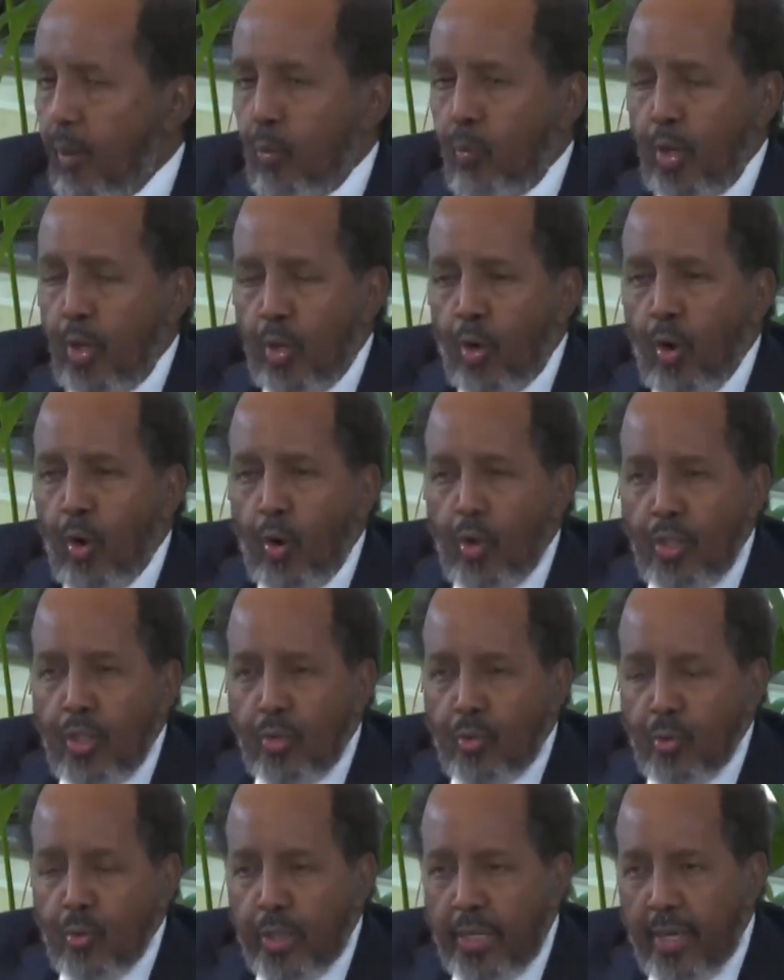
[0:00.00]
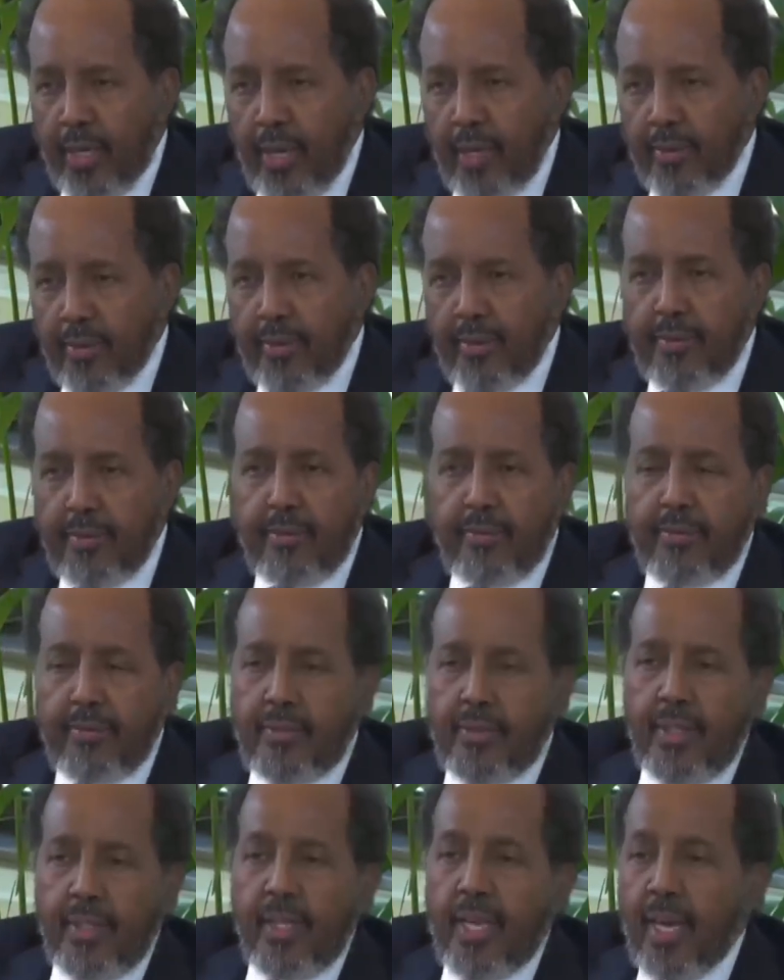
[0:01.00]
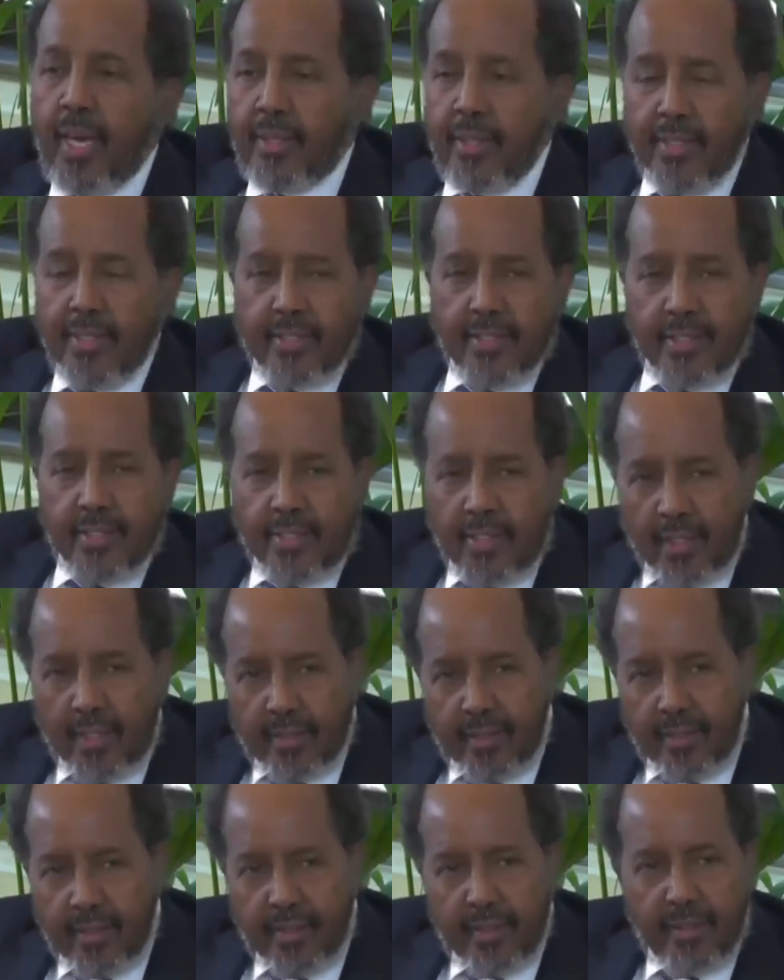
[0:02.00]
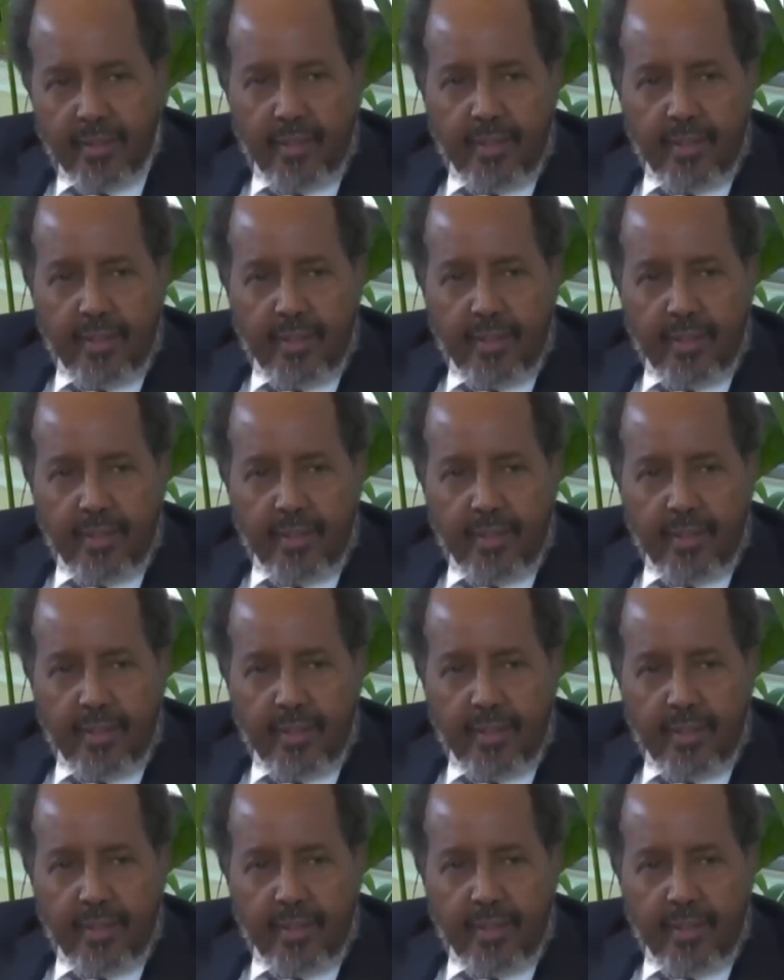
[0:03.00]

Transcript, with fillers: We go into IGAD. IGAD has rejected